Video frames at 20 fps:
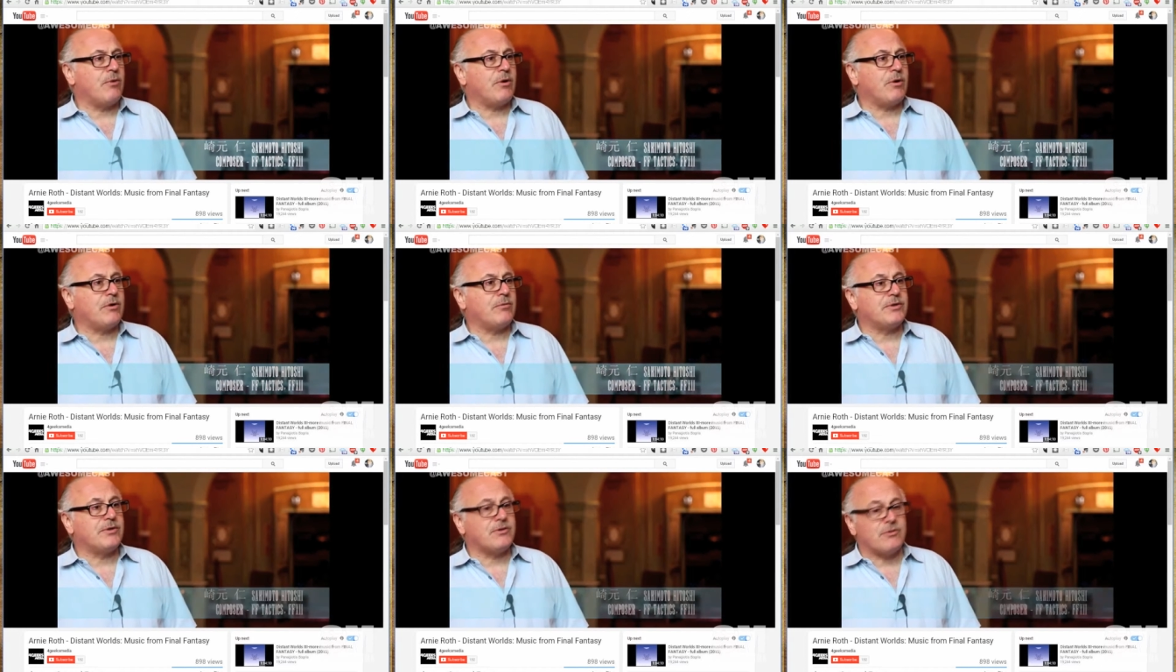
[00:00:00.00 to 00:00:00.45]
My
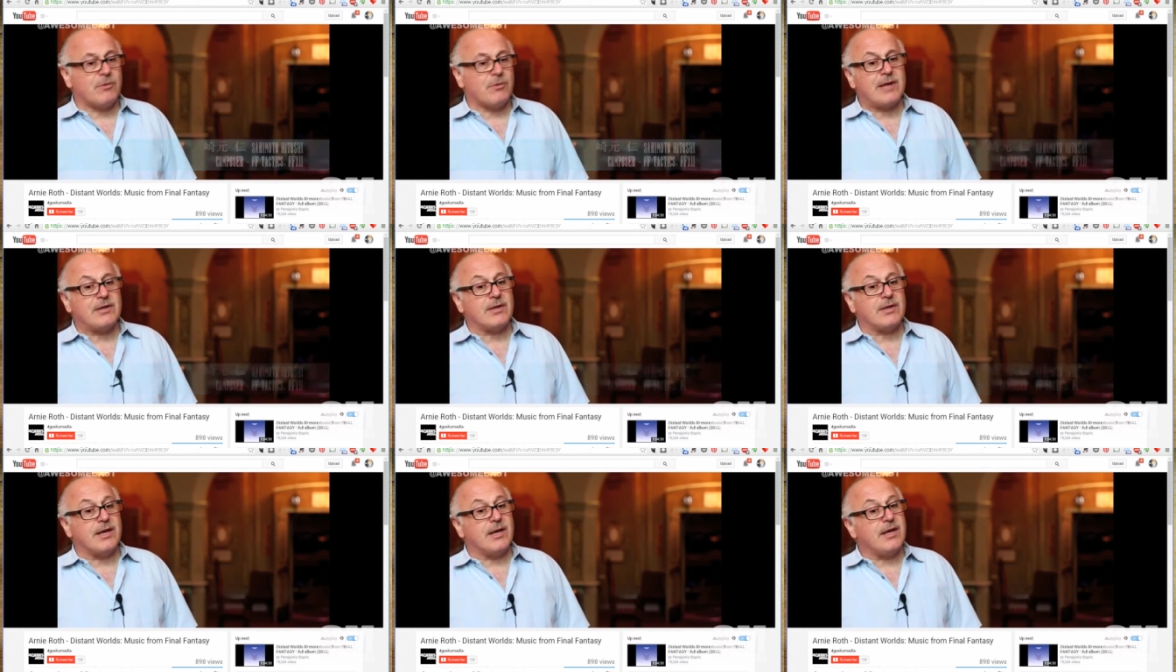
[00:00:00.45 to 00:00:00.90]

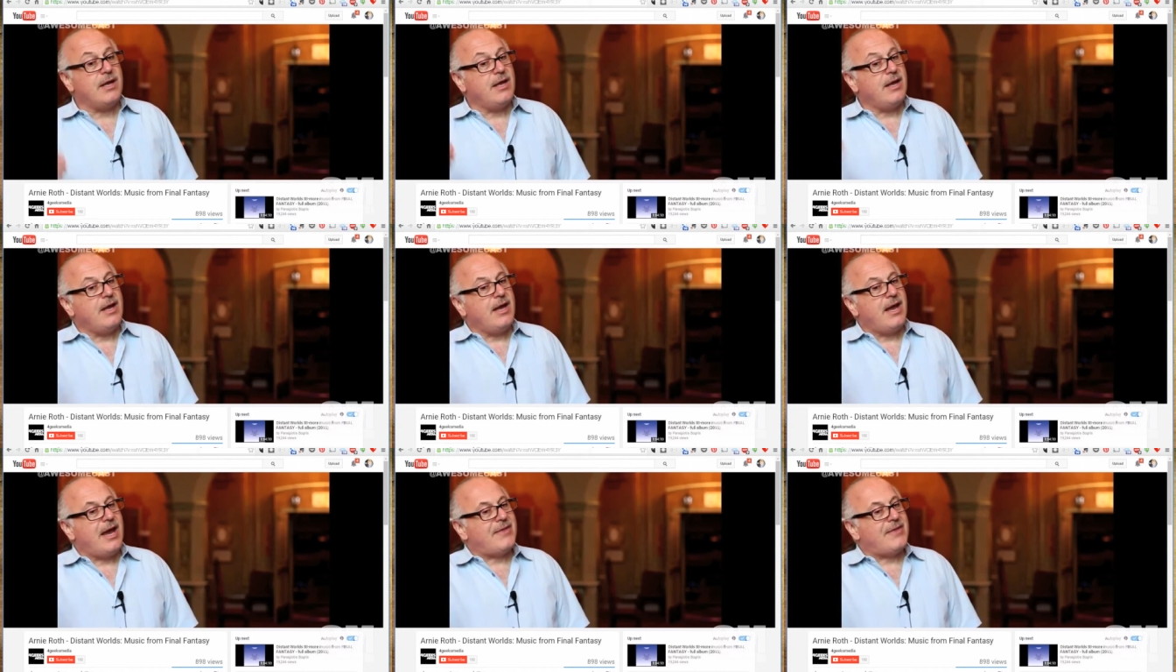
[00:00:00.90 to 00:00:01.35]
relationship with
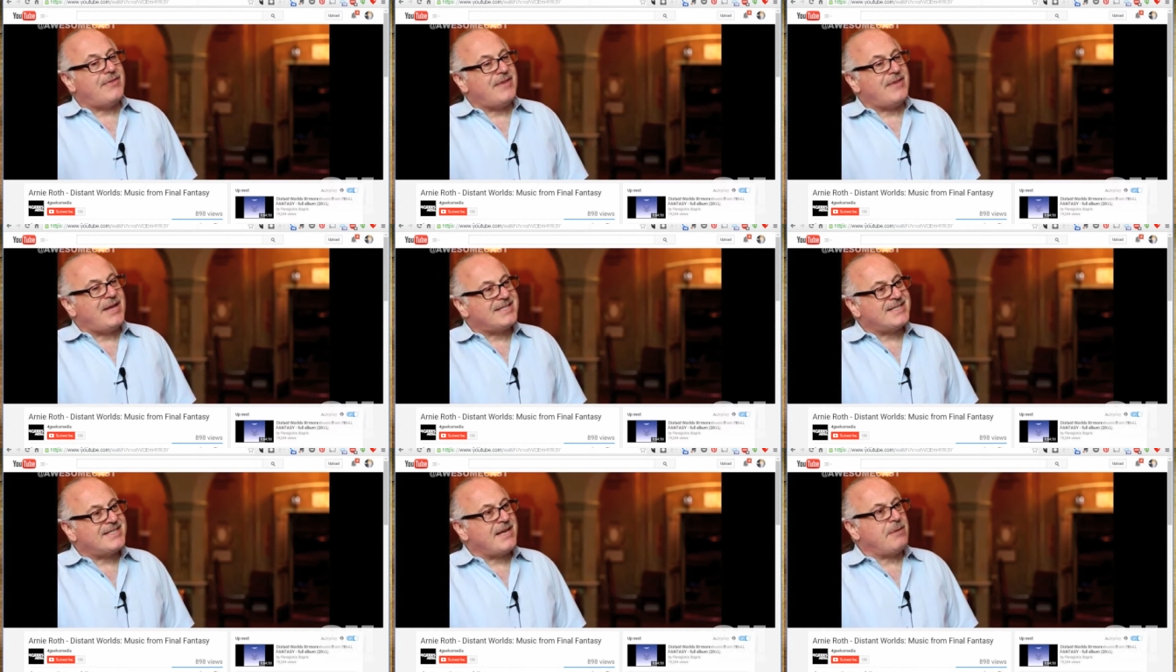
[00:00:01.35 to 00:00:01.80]
Square
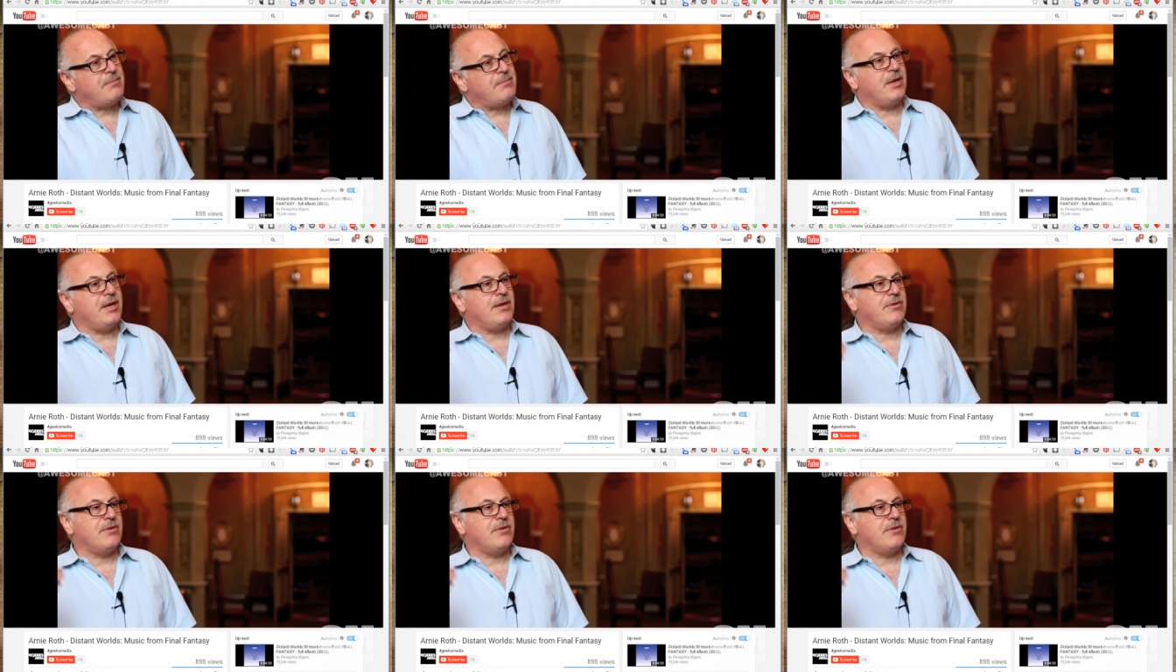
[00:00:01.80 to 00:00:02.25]
Enix
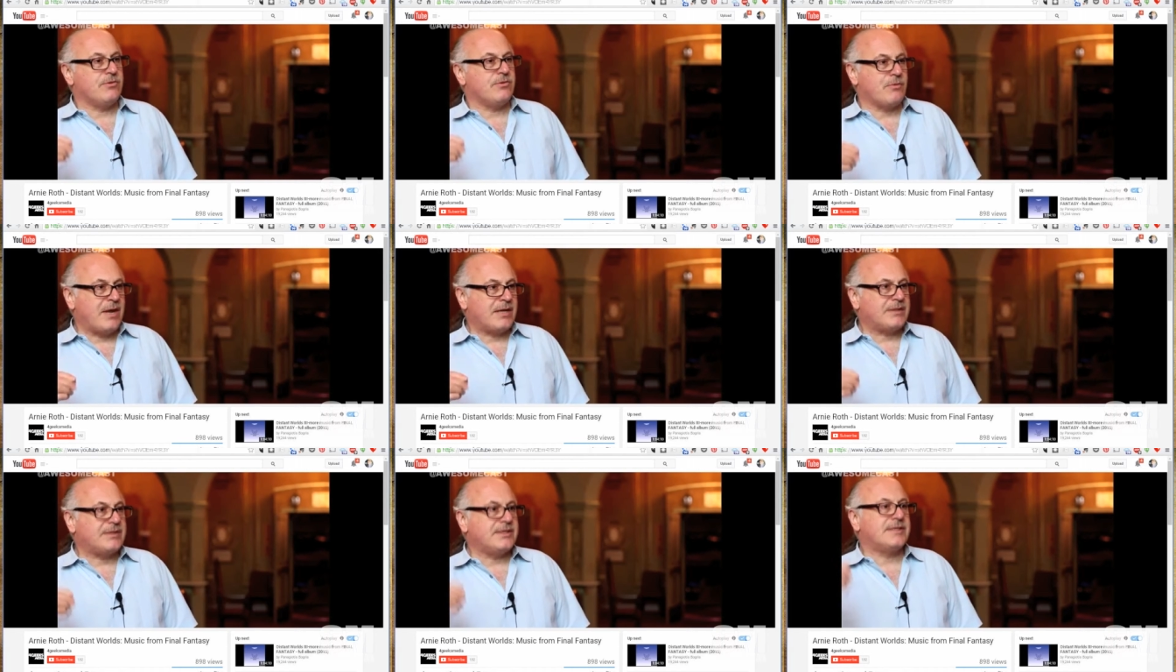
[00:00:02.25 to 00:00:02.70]

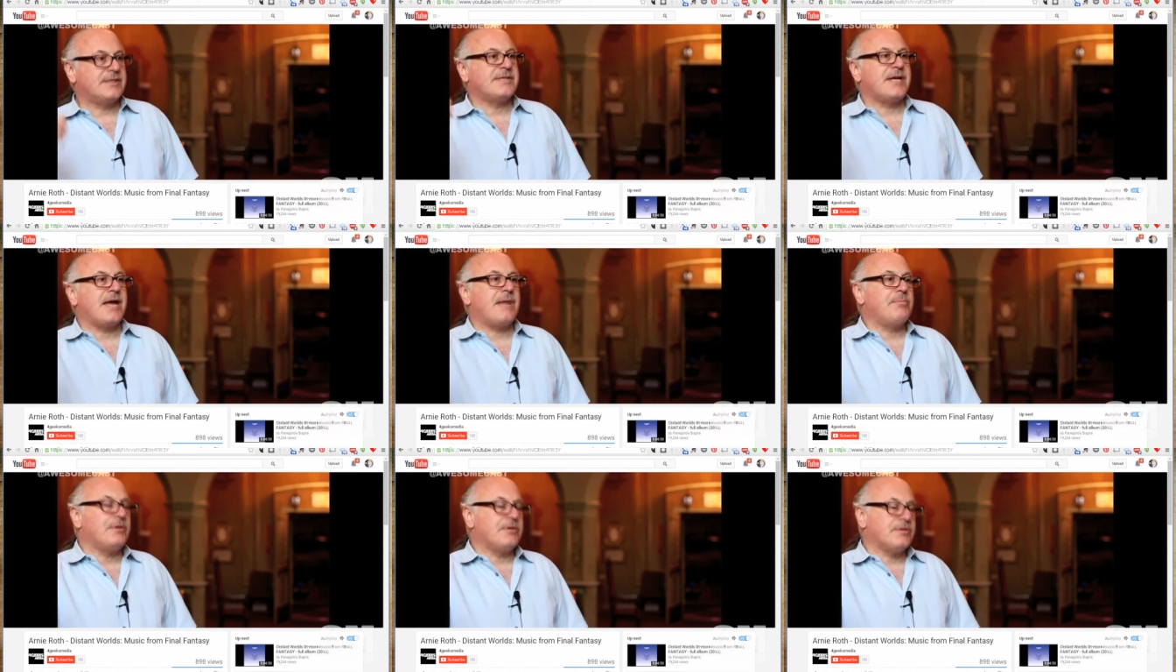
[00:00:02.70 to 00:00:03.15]
uh,
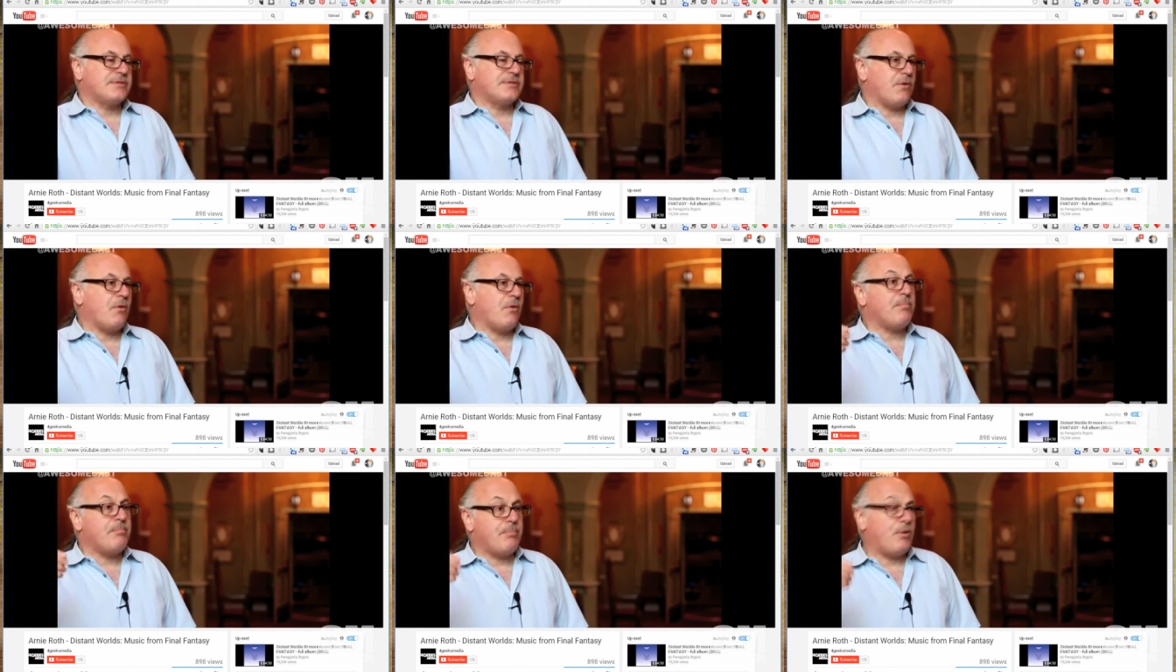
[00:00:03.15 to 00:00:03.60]
became
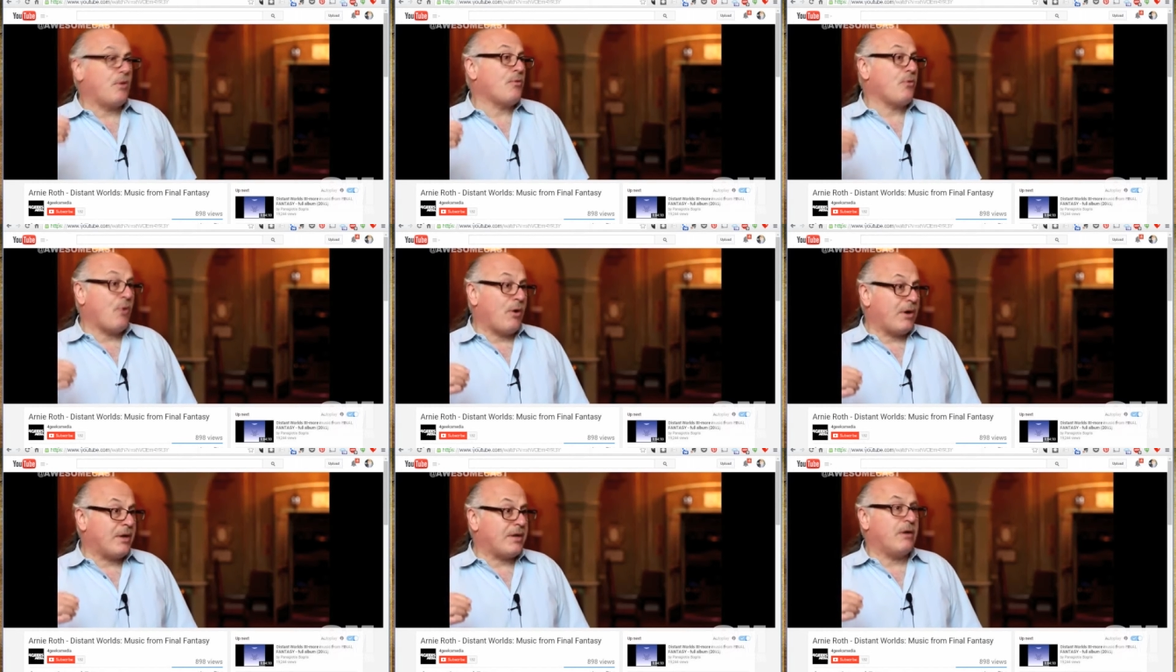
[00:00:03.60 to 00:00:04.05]

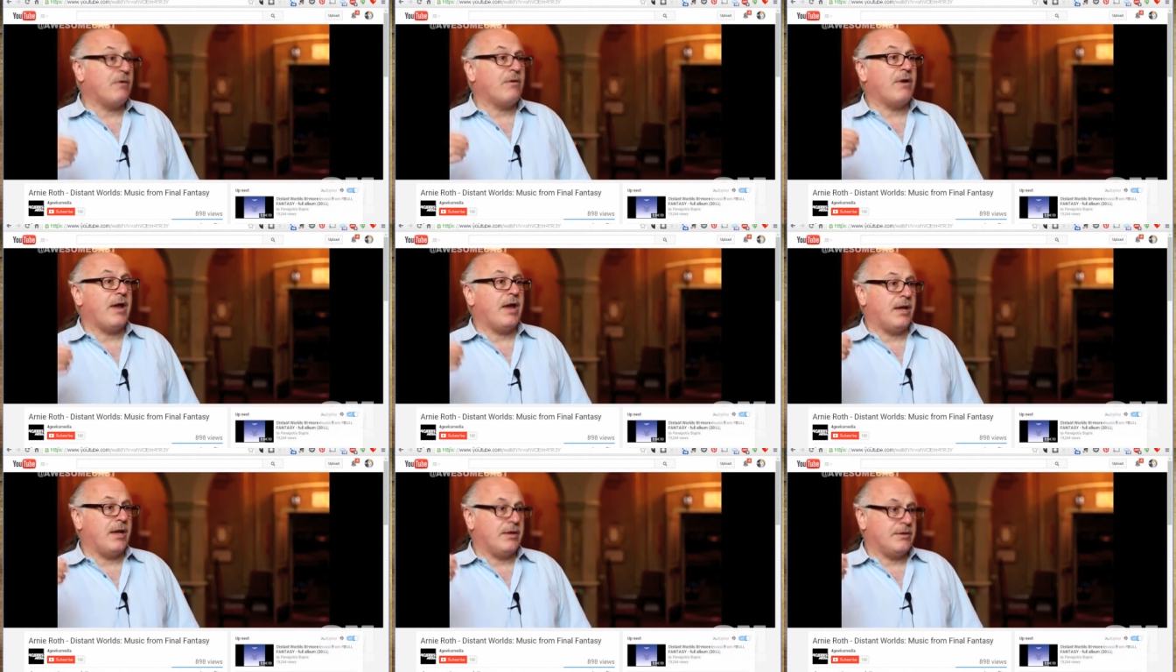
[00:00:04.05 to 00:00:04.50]

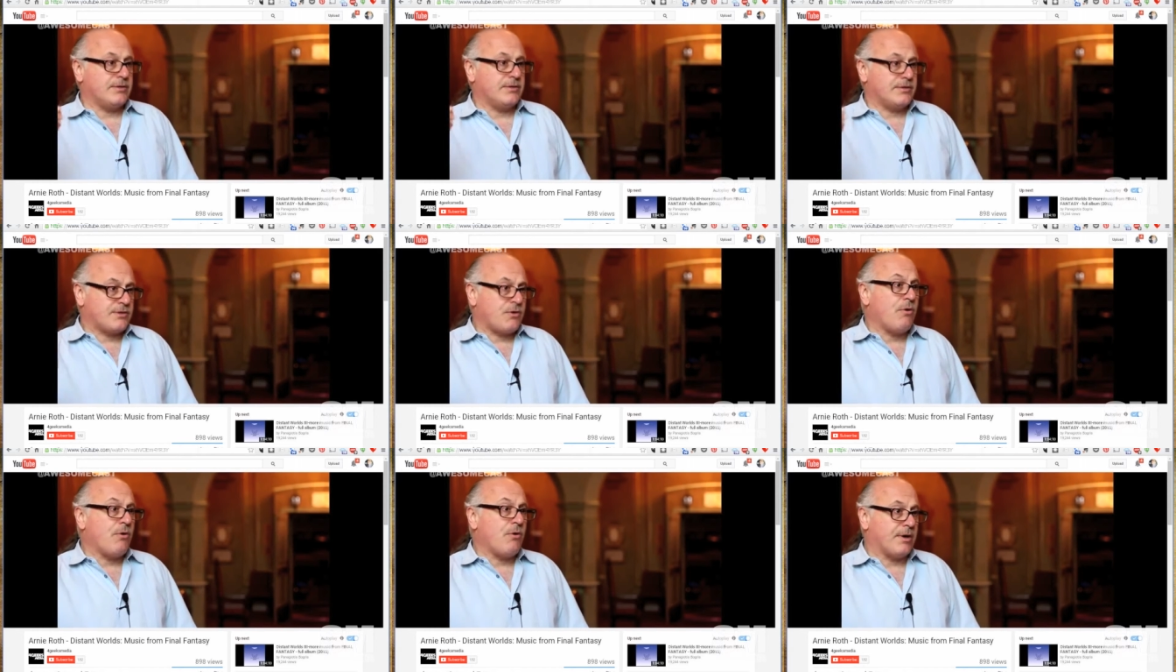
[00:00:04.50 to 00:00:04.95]

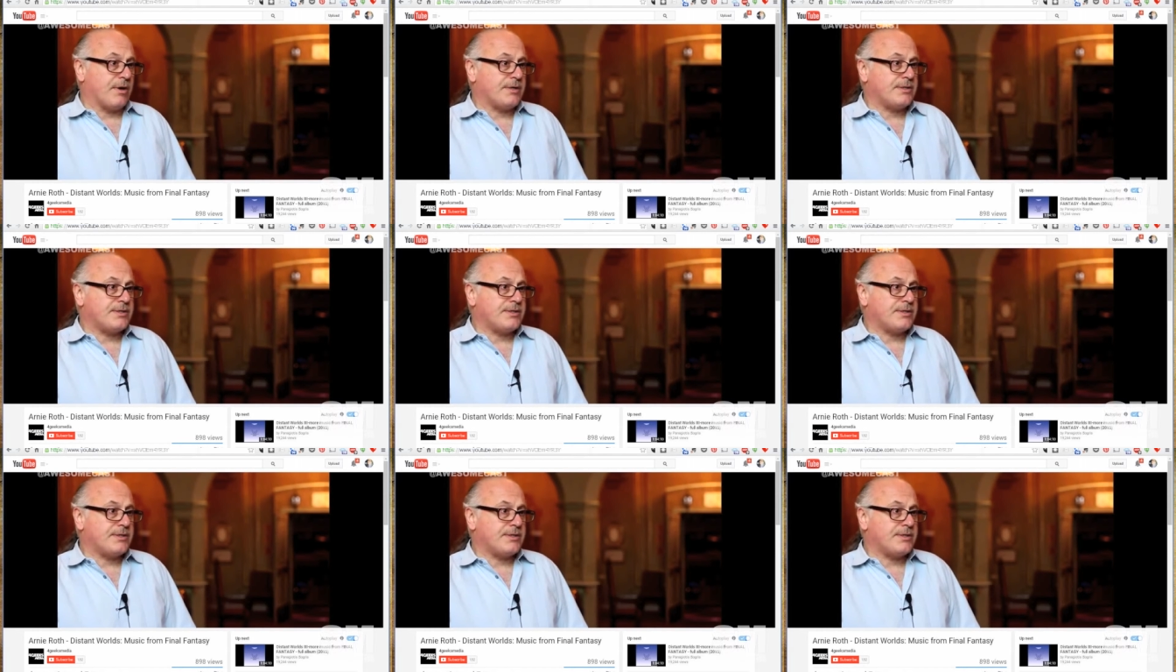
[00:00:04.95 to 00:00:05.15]
um,